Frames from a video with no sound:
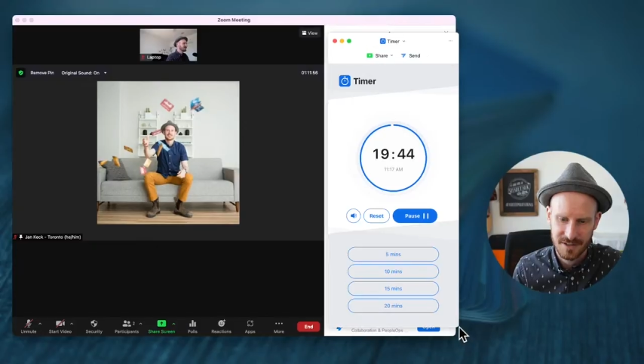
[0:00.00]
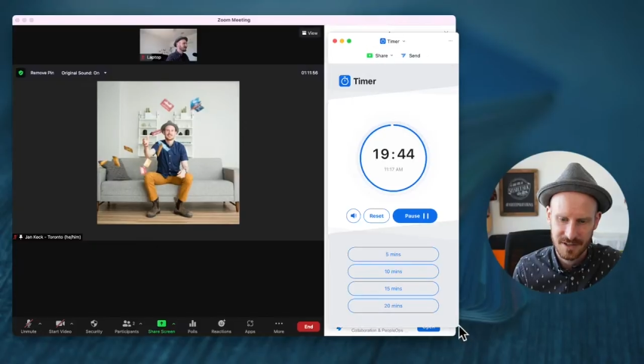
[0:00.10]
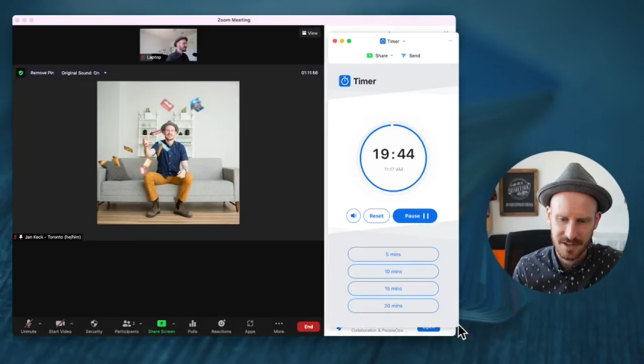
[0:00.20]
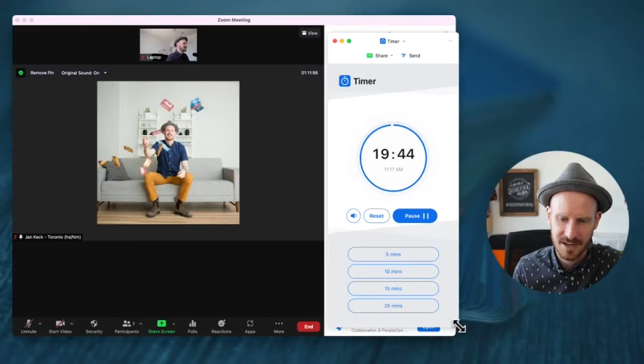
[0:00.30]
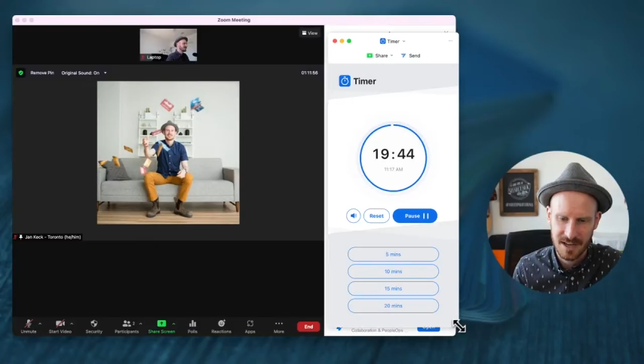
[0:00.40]

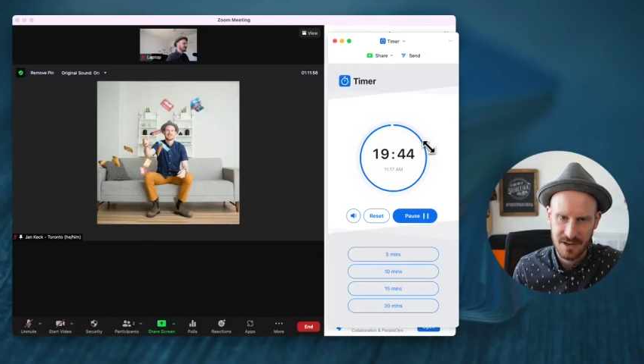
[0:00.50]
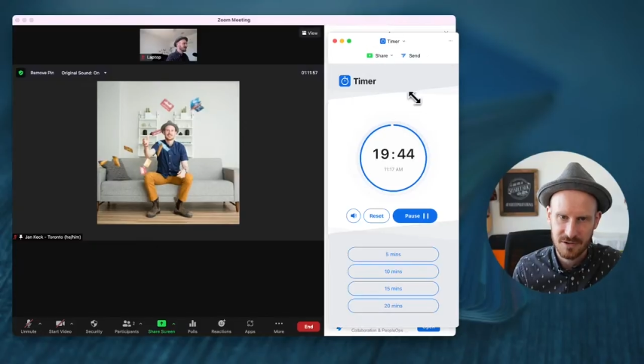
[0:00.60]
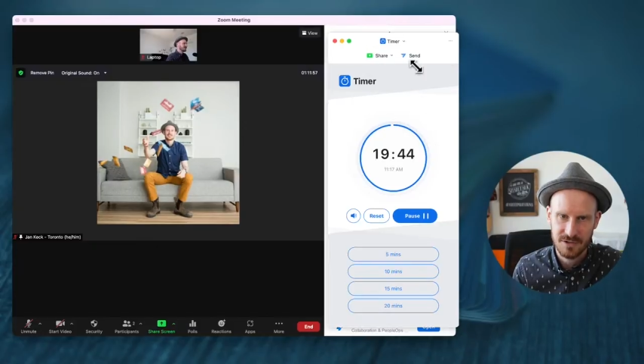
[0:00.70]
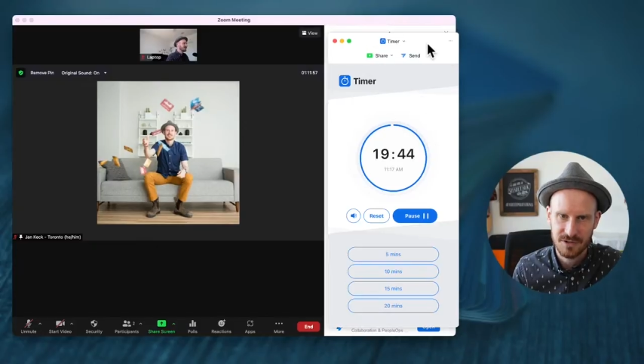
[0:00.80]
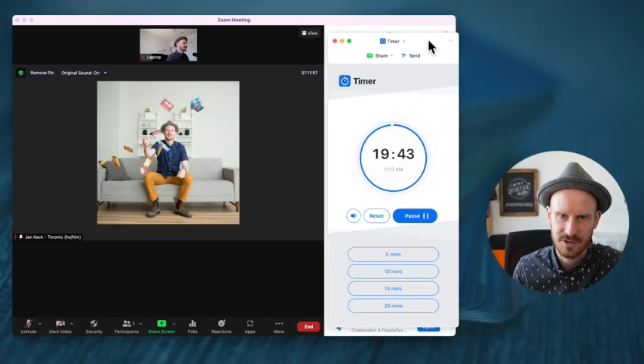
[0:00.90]
And
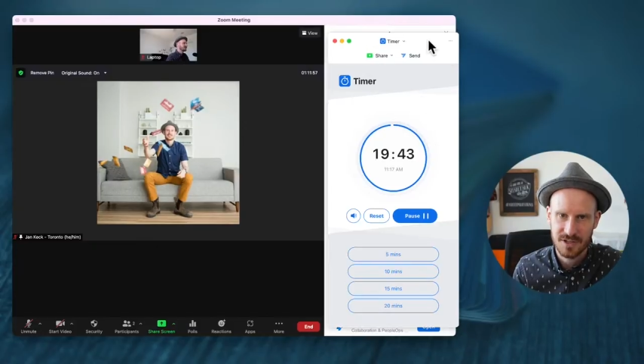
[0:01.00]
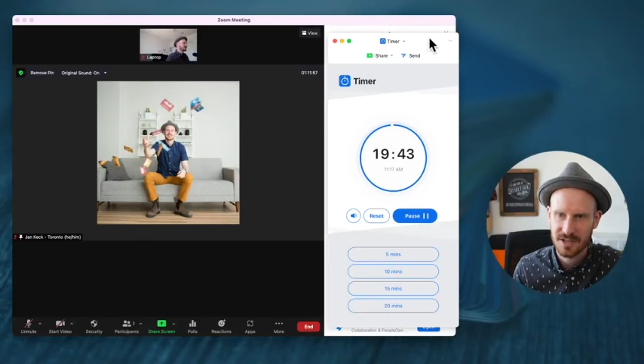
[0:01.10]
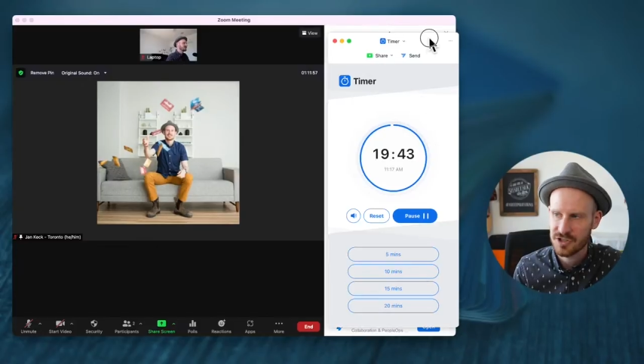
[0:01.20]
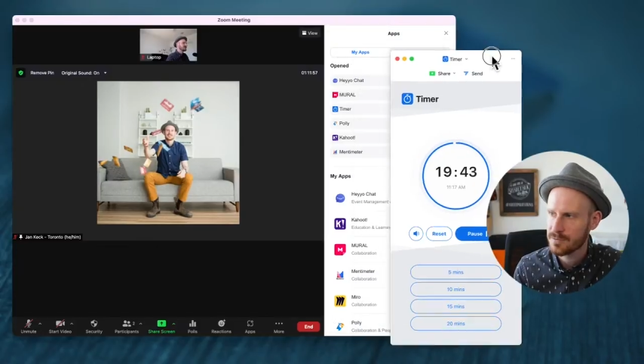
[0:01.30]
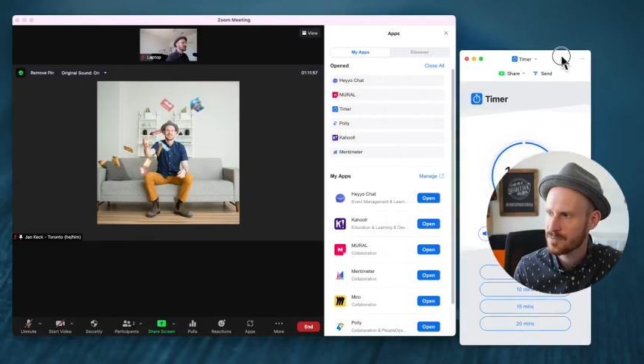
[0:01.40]
now you can
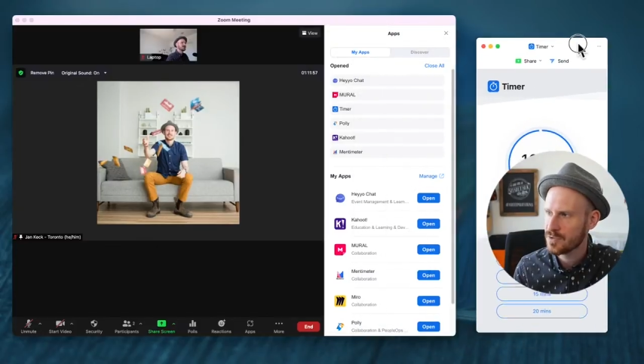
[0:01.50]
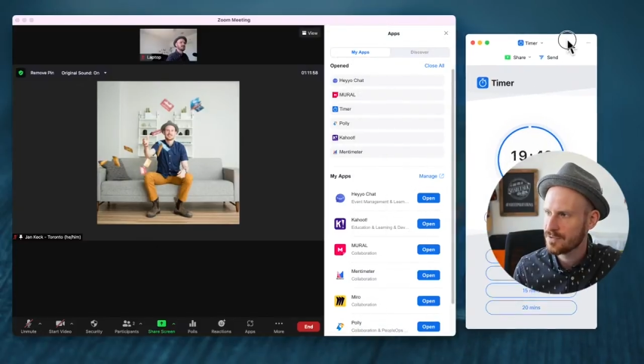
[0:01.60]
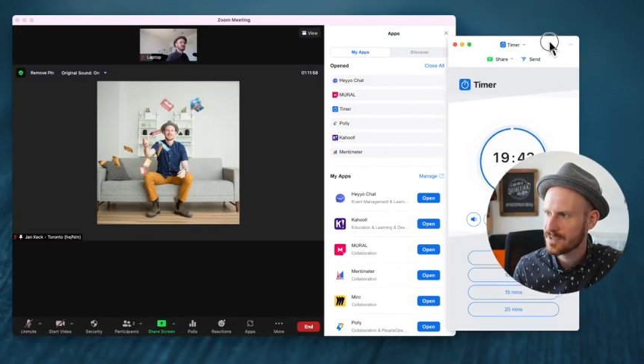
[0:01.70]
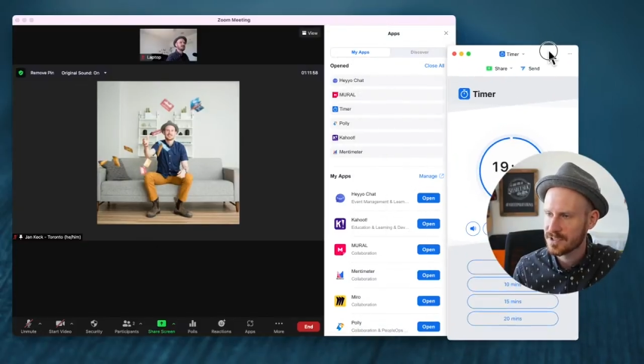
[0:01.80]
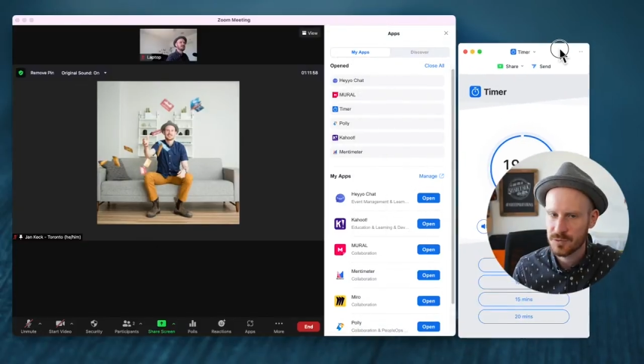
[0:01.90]
actually
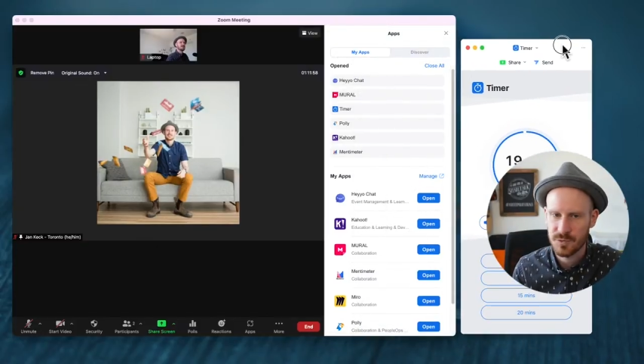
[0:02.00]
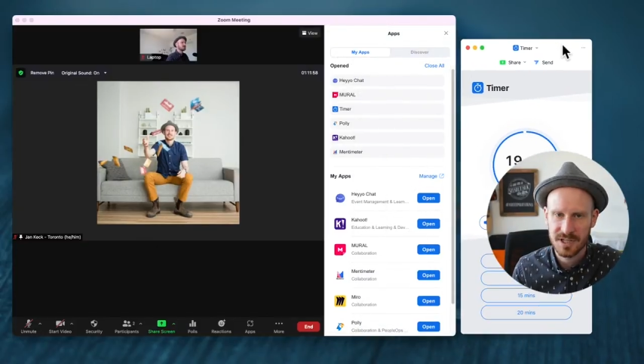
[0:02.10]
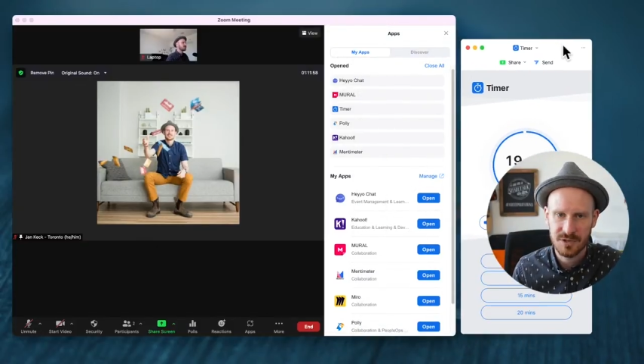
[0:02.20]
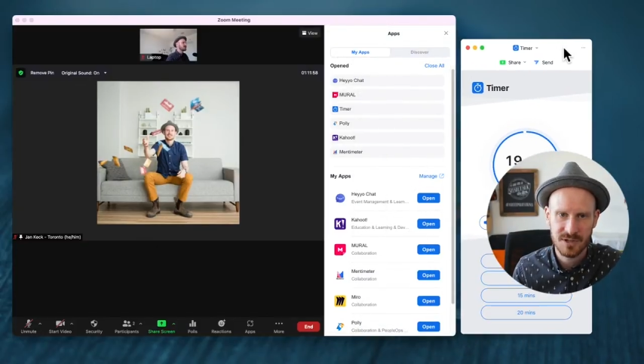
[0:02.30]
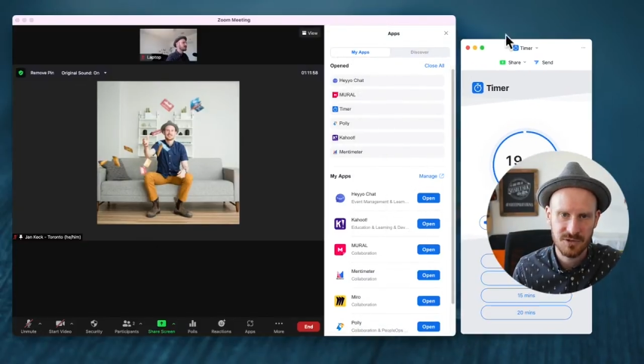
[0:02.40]
move this
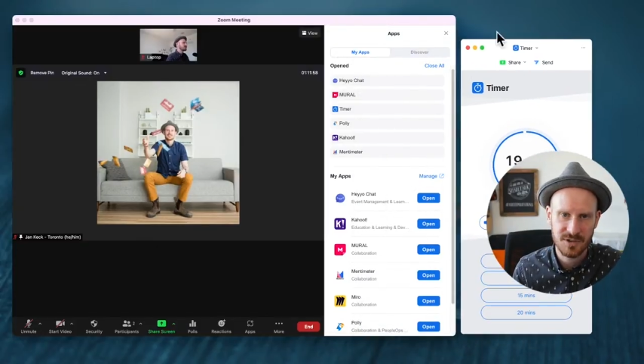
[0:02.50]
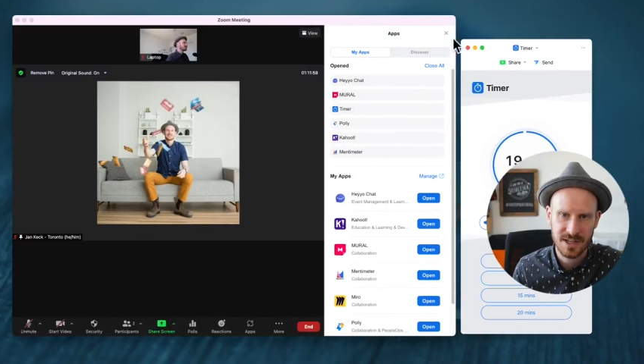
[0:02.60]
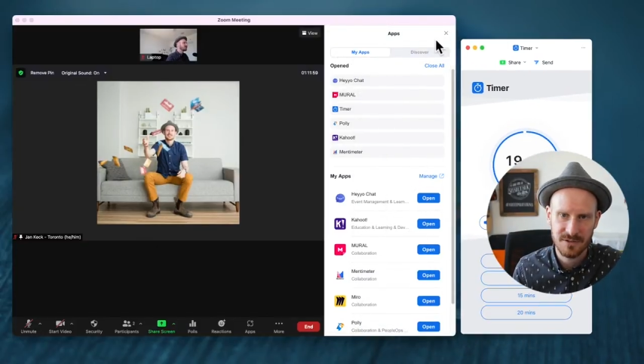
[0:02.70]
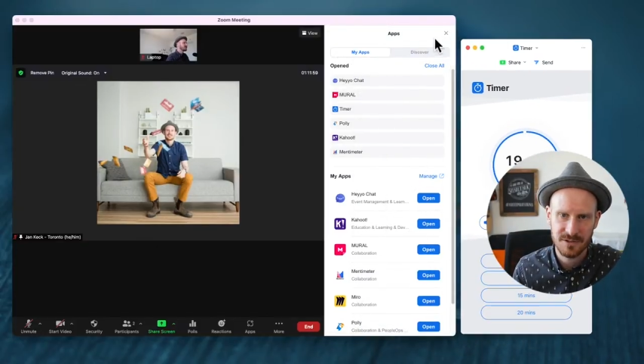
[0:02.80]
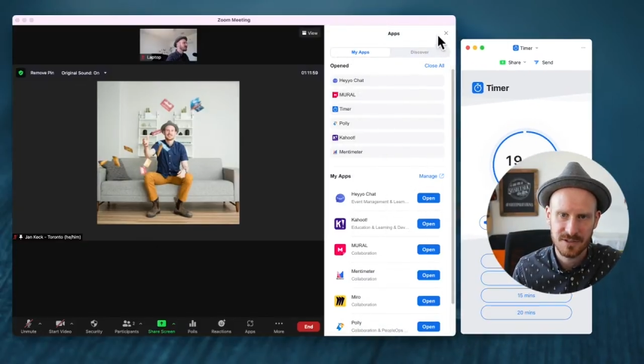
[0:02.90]
window
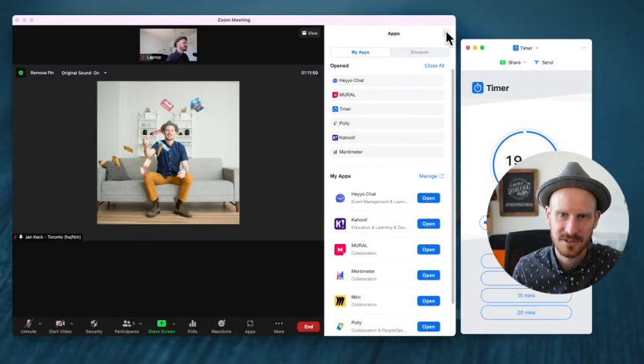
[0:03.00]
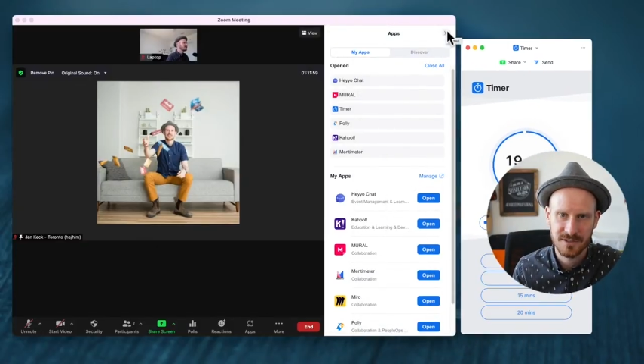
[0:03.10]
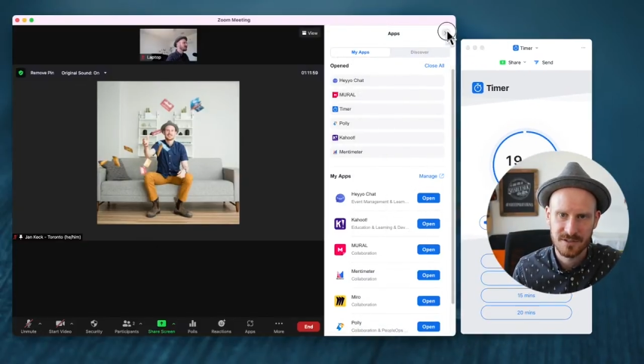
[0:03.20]
around